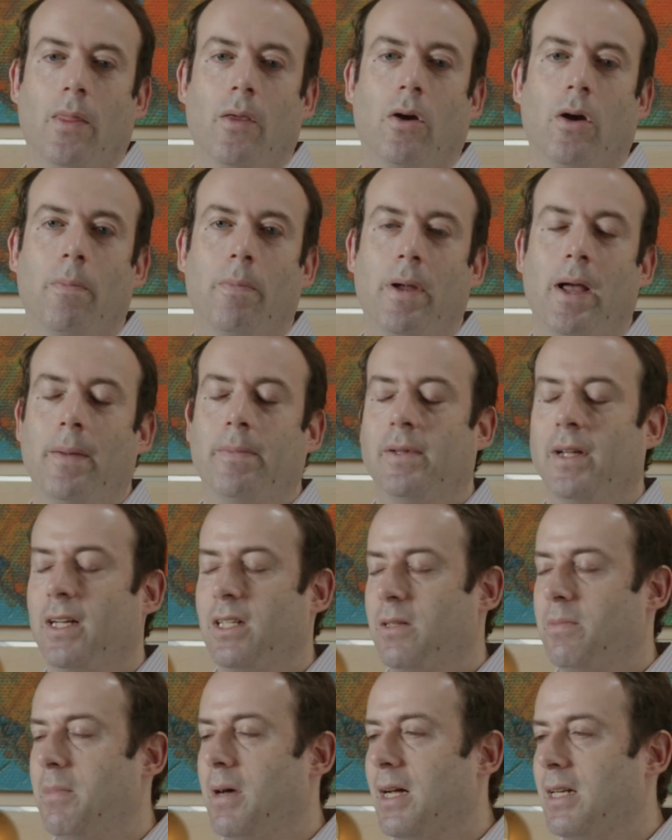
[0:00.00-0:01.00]
There are
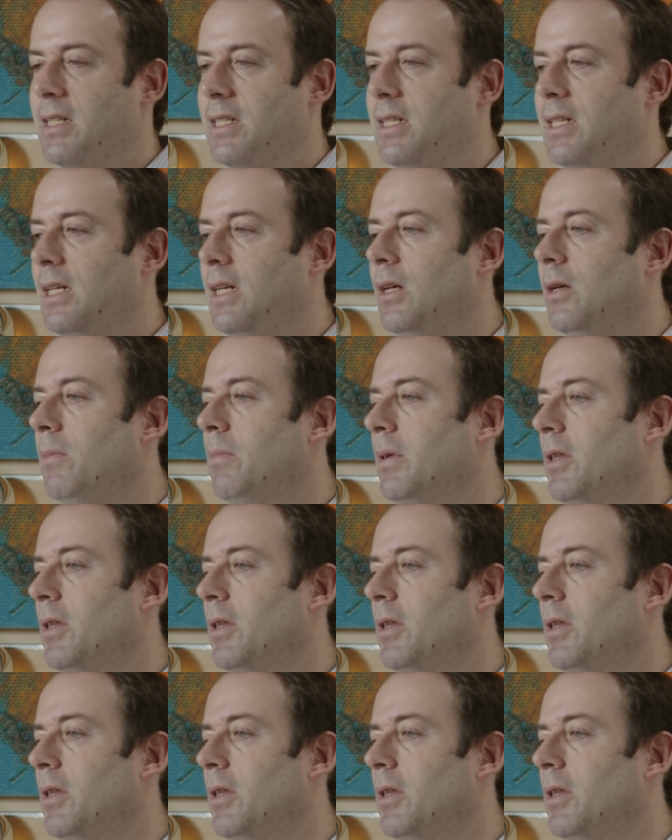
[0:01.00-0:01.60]
peptides, MOTC,